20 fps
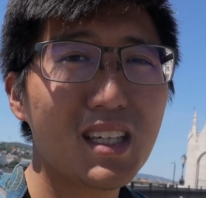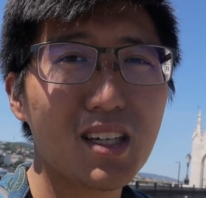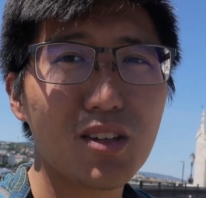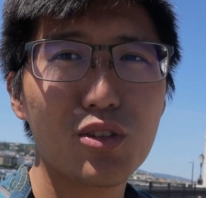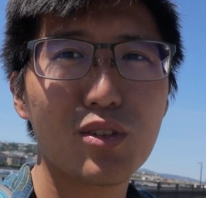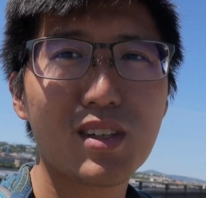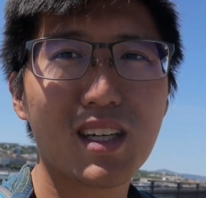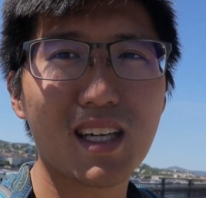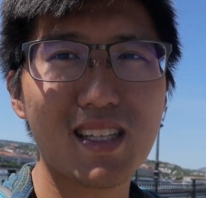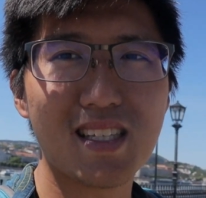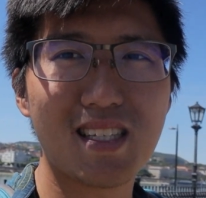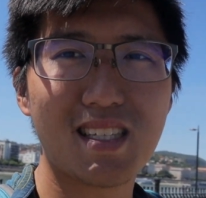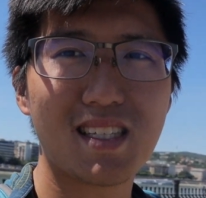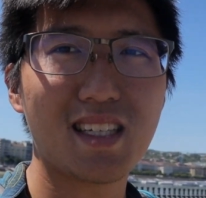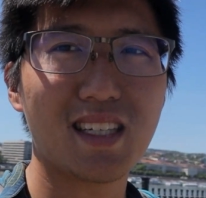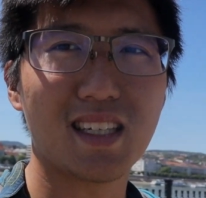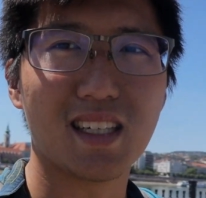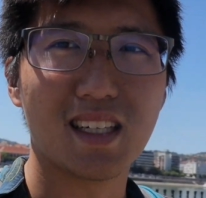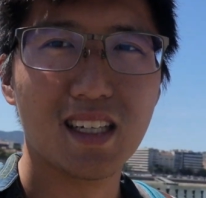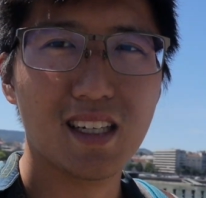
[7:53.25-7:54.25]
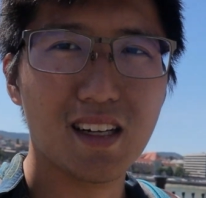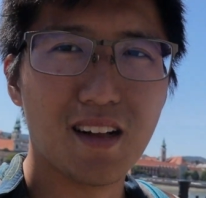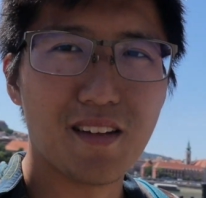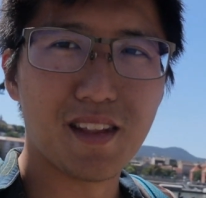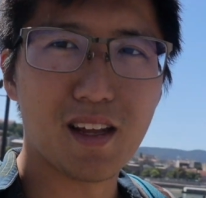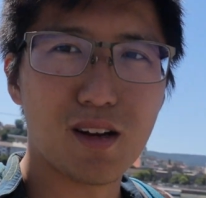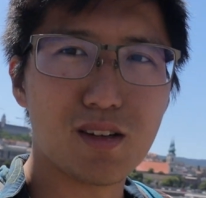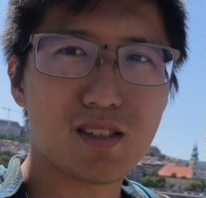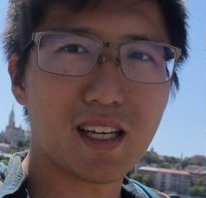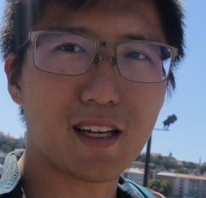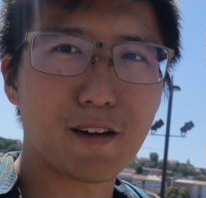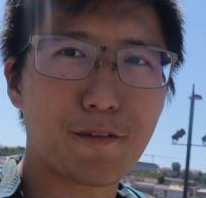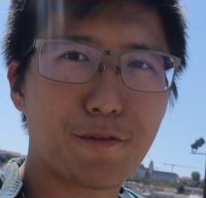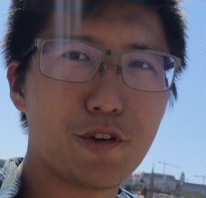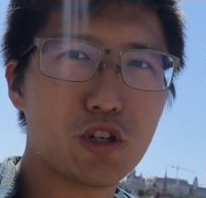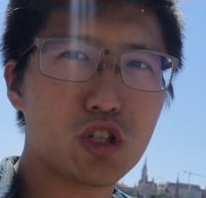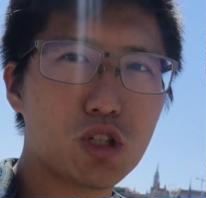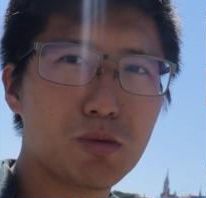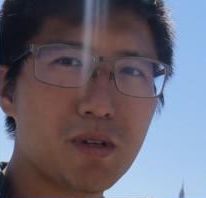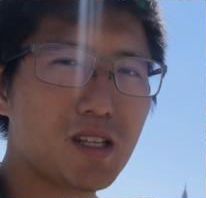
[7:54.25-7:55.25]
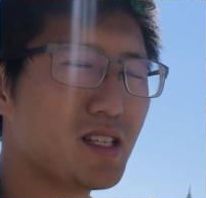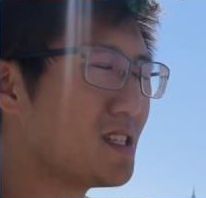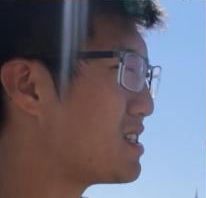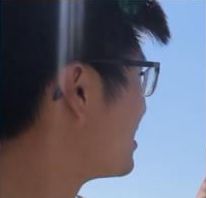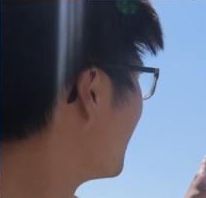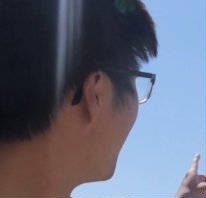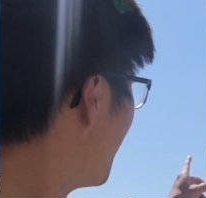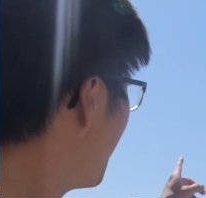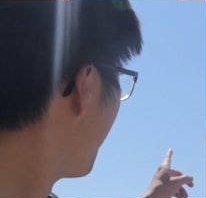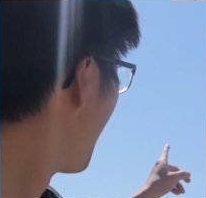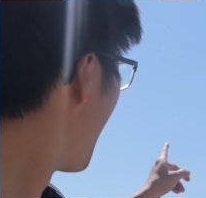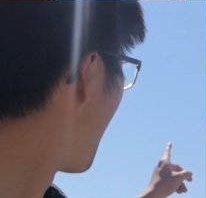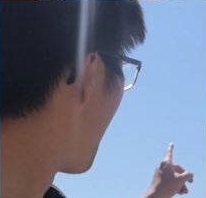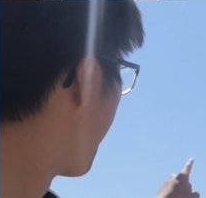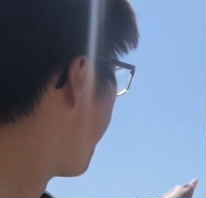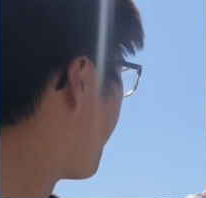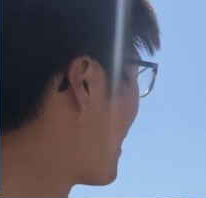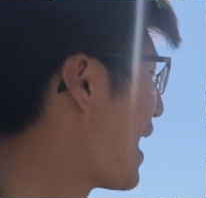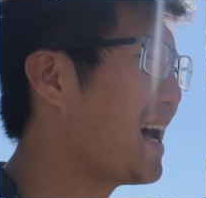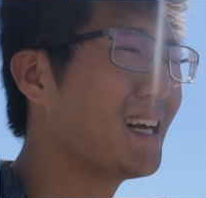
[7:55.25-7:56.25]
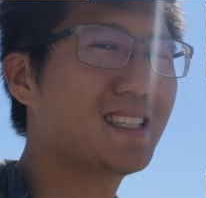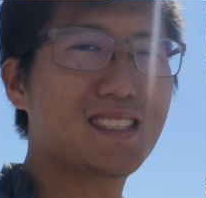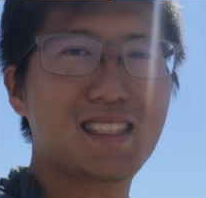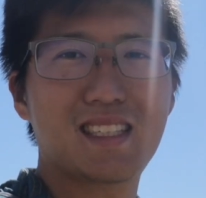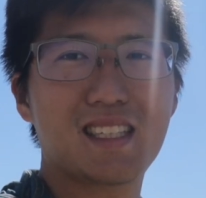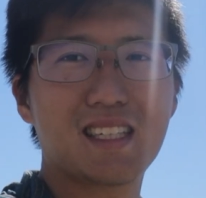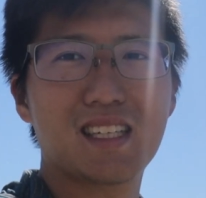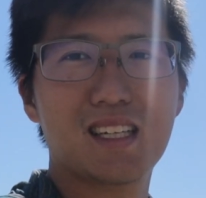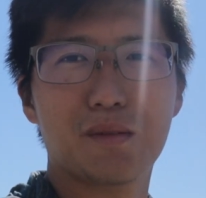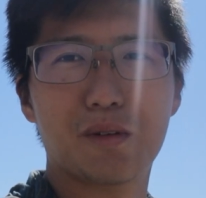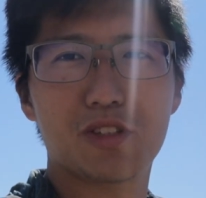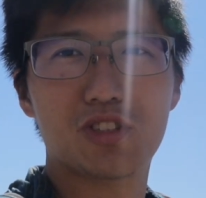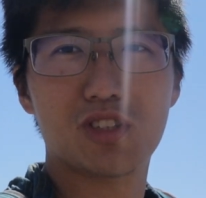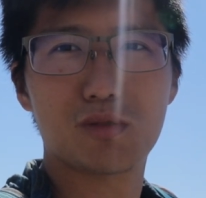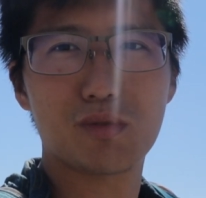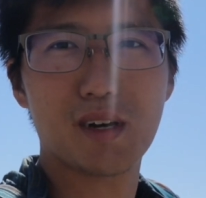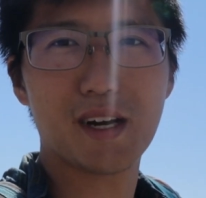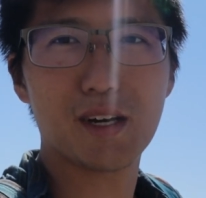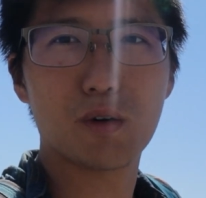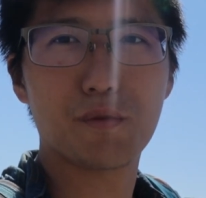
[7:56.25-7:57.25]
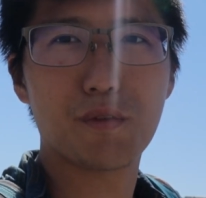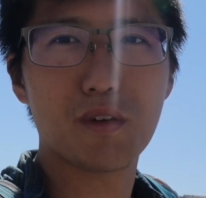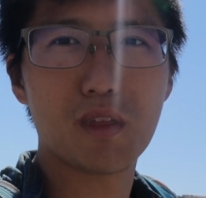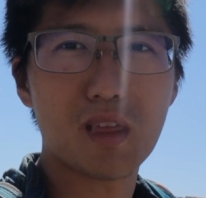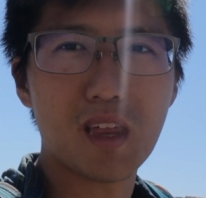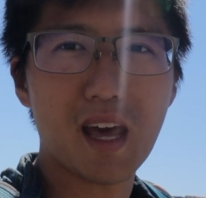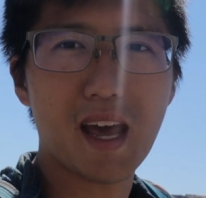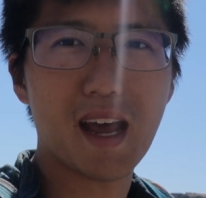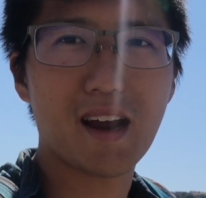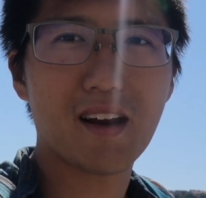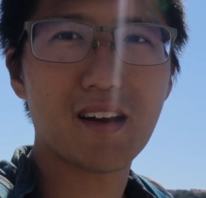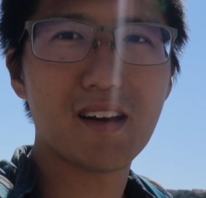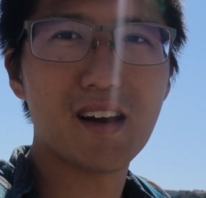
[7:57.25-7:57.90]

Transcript: here, you can see there's like Fisherman's Bastion, which is right over there,